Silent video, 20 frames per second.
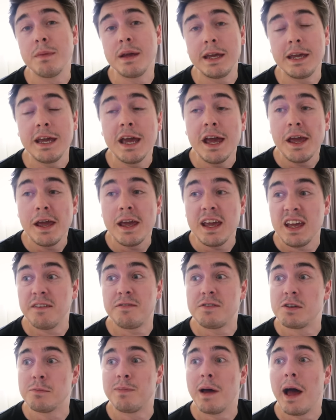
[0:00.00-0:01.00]
me
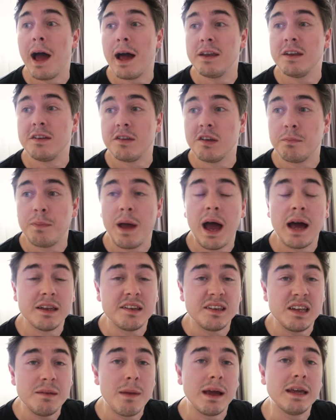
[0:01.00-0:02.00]
if Japan is as bad
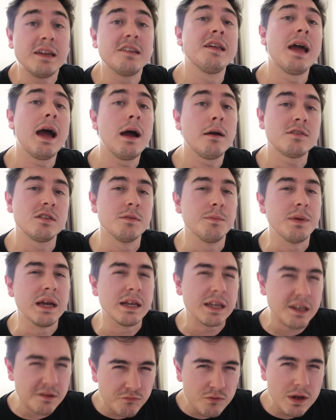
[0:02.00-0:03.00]
as he makes it out to be,
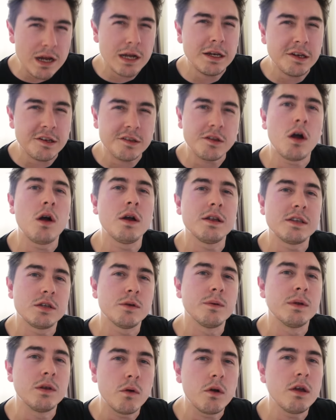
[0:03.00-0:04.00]
and it's really started
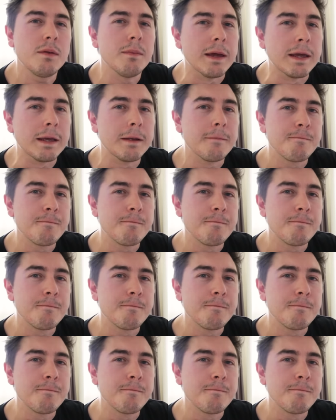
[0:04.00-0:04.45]
to annoy me.